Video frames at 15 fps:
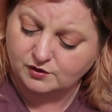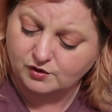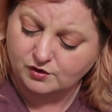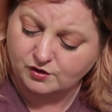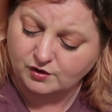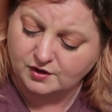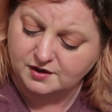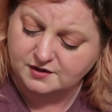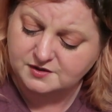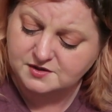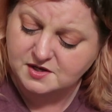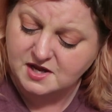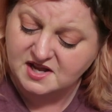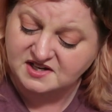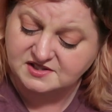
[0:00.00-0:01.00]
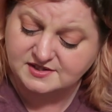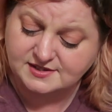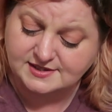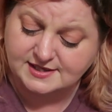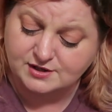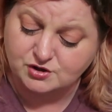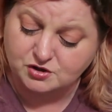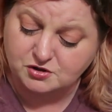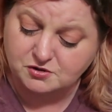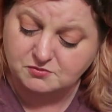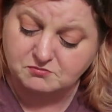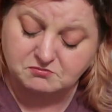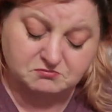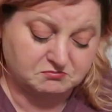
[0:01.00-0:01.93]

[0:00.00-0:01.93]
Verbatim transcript: currant, and cedar.